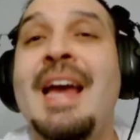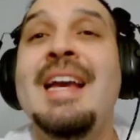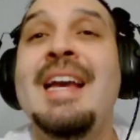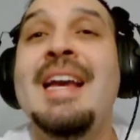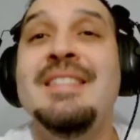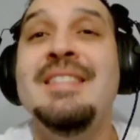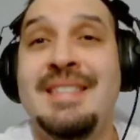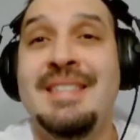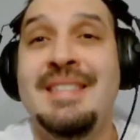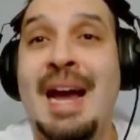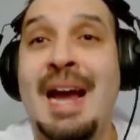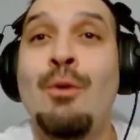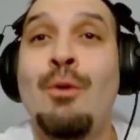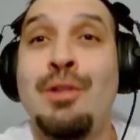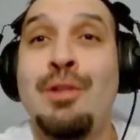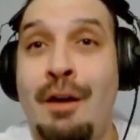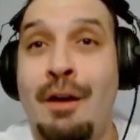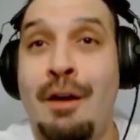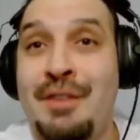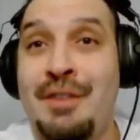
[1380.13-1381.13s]
now
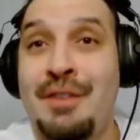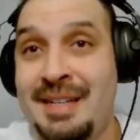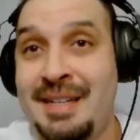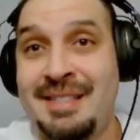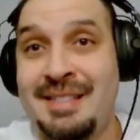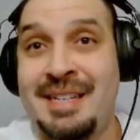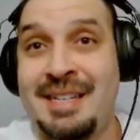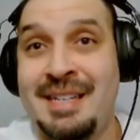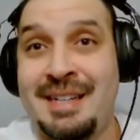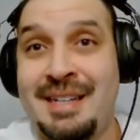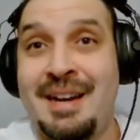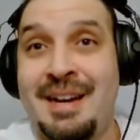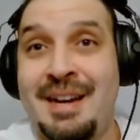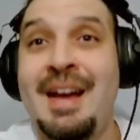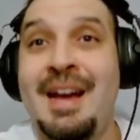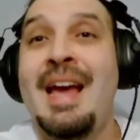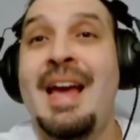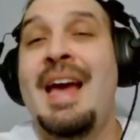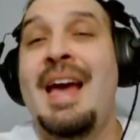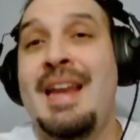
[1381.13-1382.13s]
loving Cena,
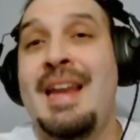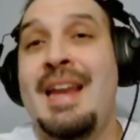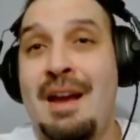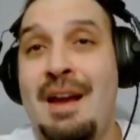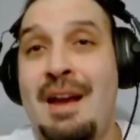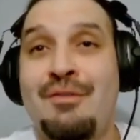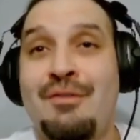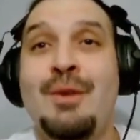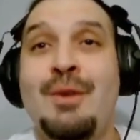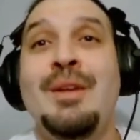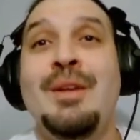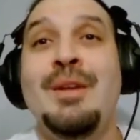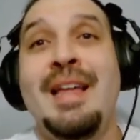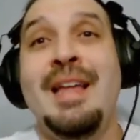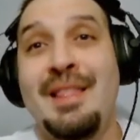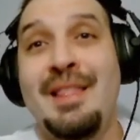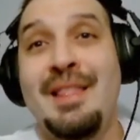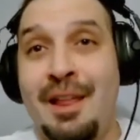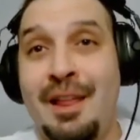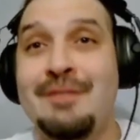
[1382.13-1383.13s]
and everyone that
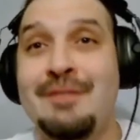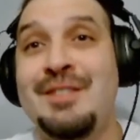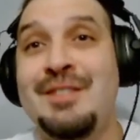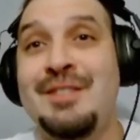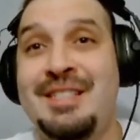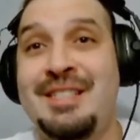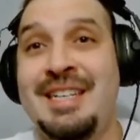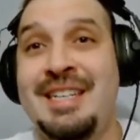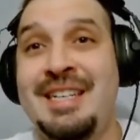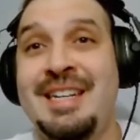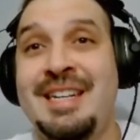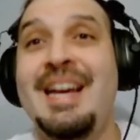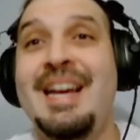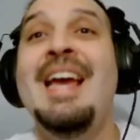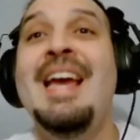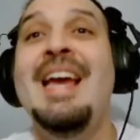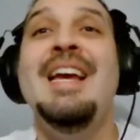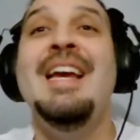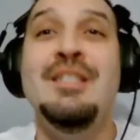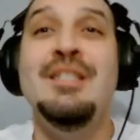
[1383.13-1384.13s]
loves Cena
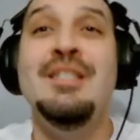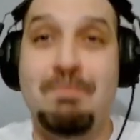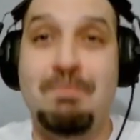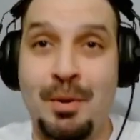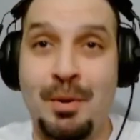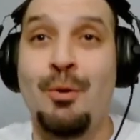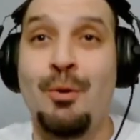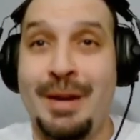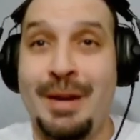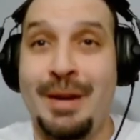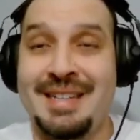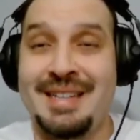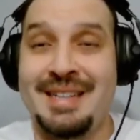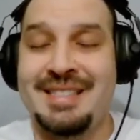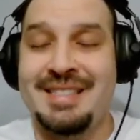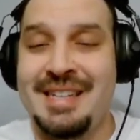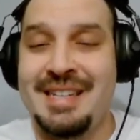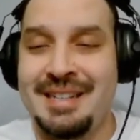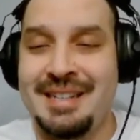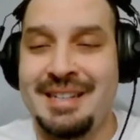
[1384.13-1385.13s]
is booing
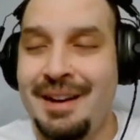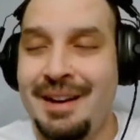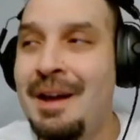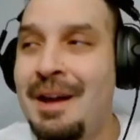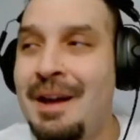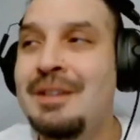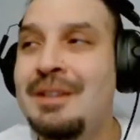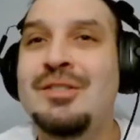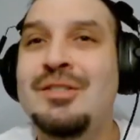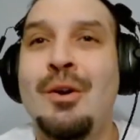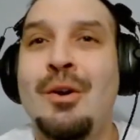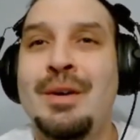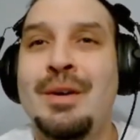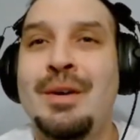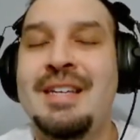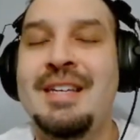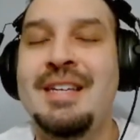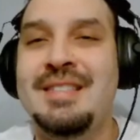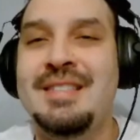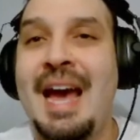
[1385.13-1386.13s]
Cena. So he's
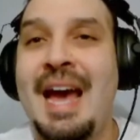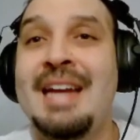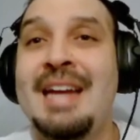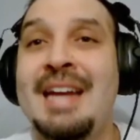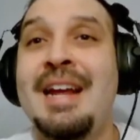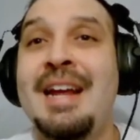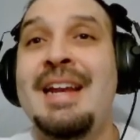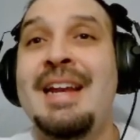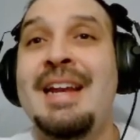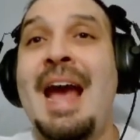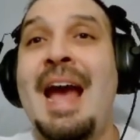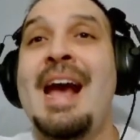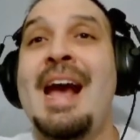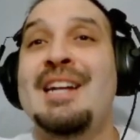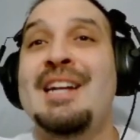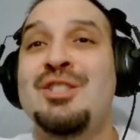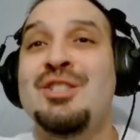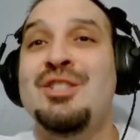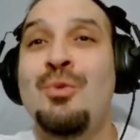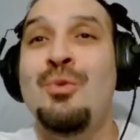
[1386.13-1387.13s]
had an
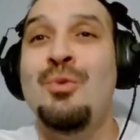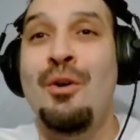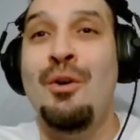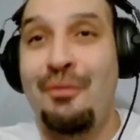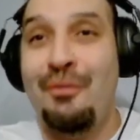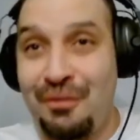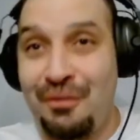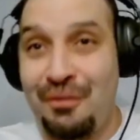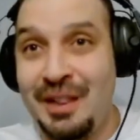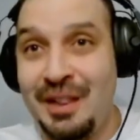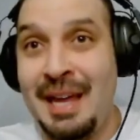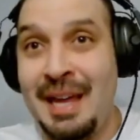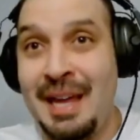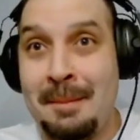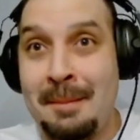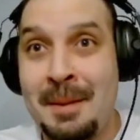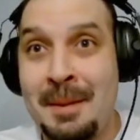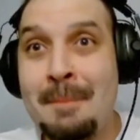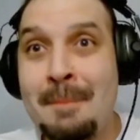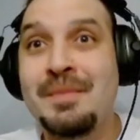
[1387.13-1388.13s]
actual flip
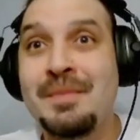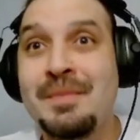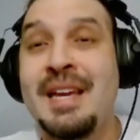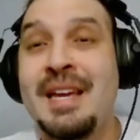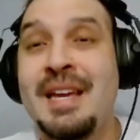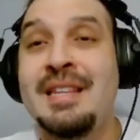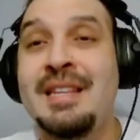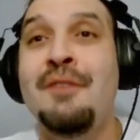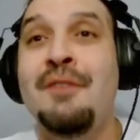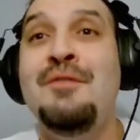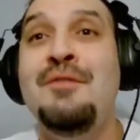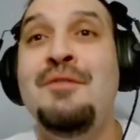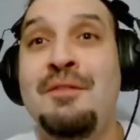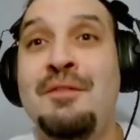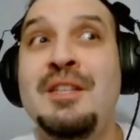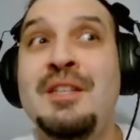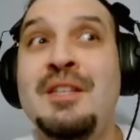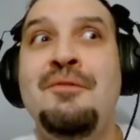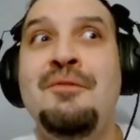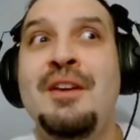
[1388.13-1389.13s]
in the
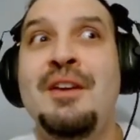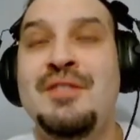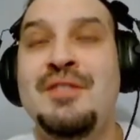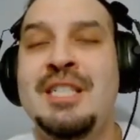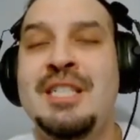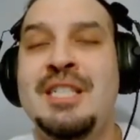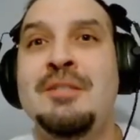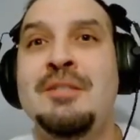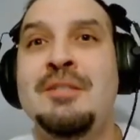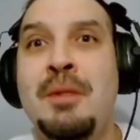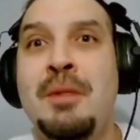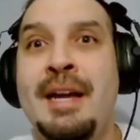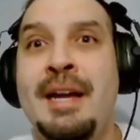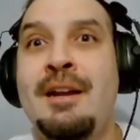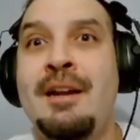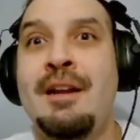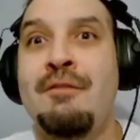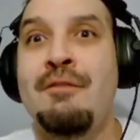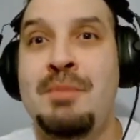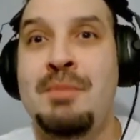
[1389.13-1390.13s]
50-50 split of
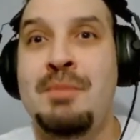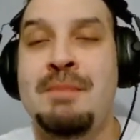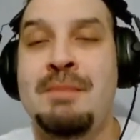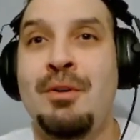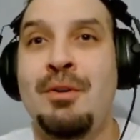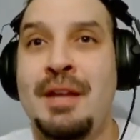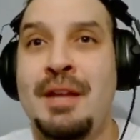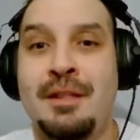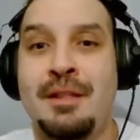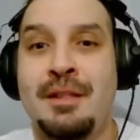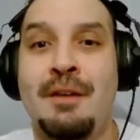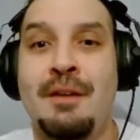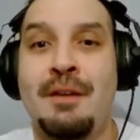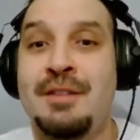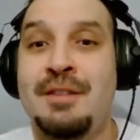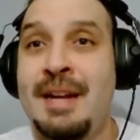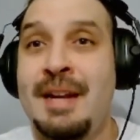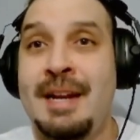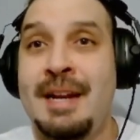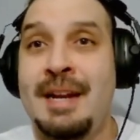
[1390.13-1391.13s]
people that loved and hated
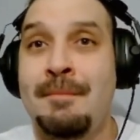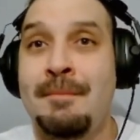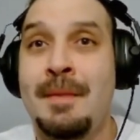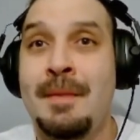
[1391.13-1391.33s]
him.